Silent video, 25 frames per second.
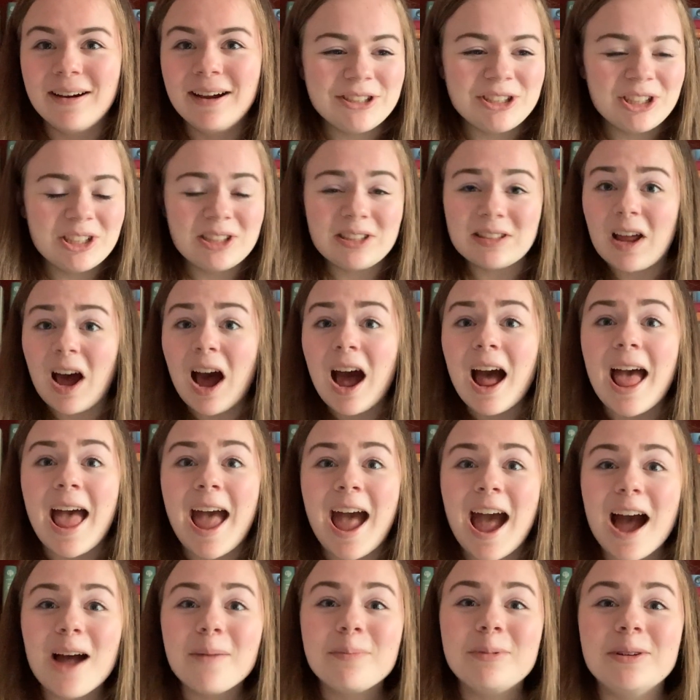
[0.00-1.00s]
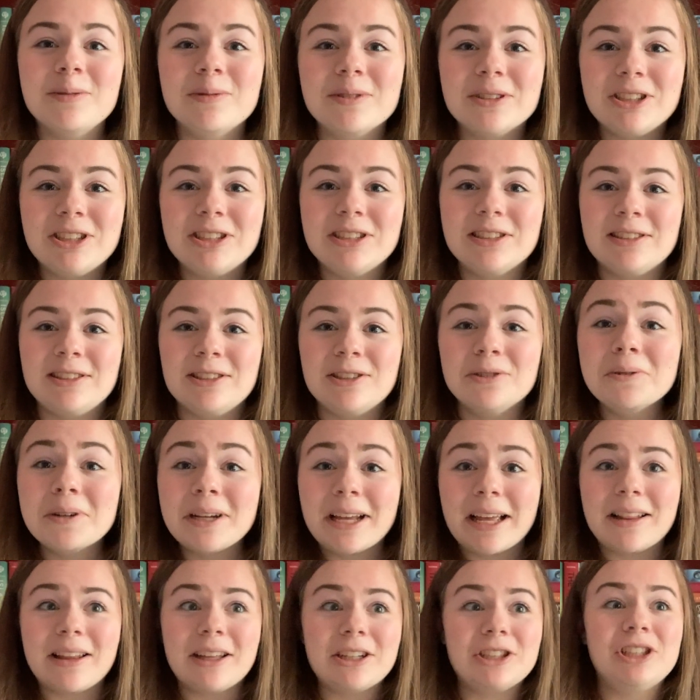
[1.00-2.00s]
She's not happy when she's doing
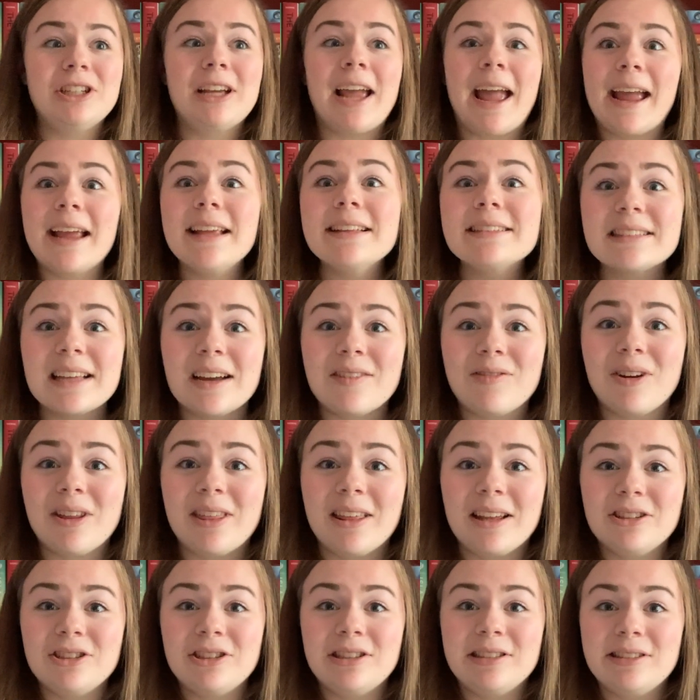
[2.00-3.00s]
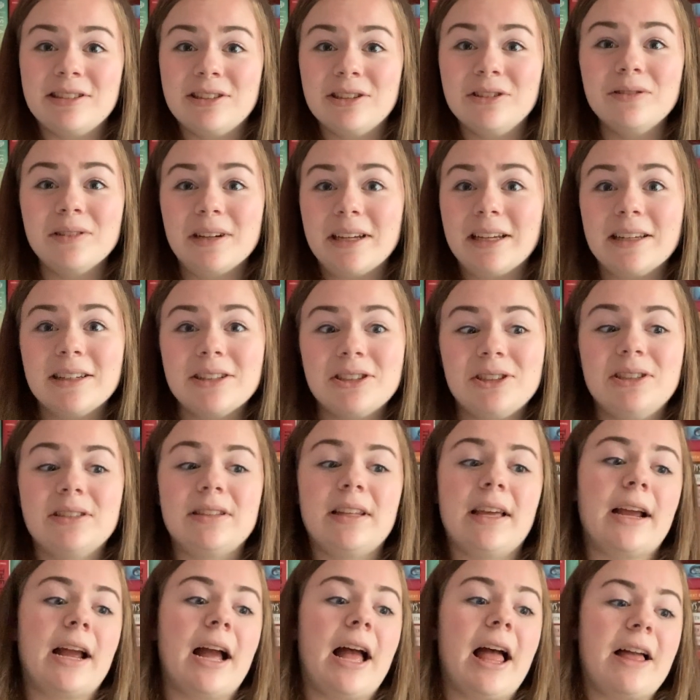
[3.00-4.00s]
it. Like, she hates everything she's doing. She's
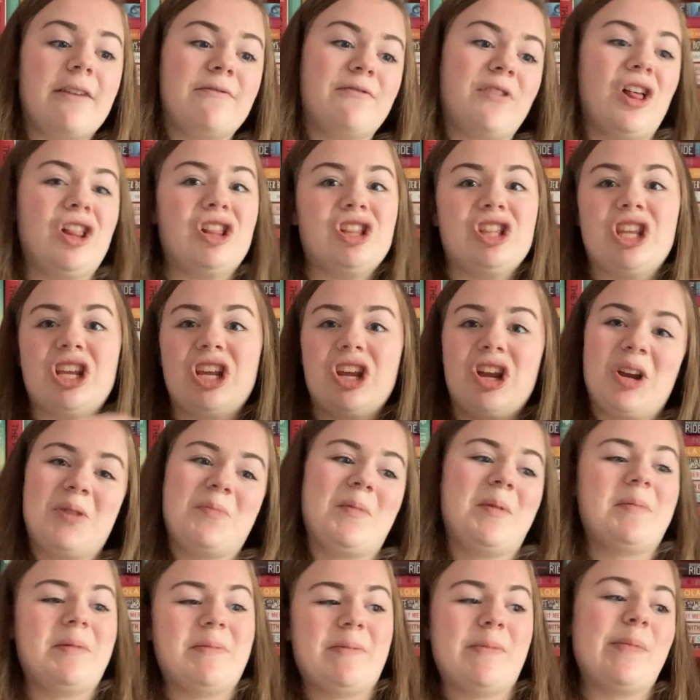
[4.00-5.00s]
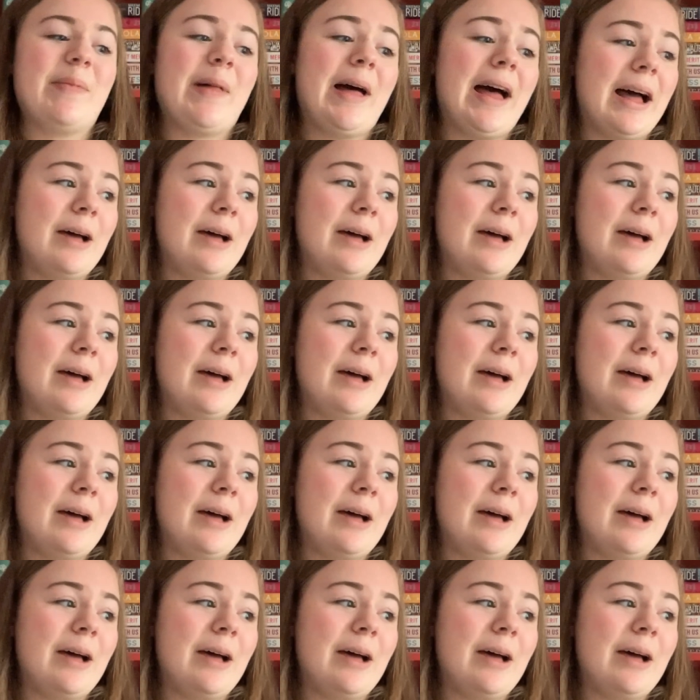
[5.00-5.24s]
like, I'm volunteering, blah, blah, blah, blah.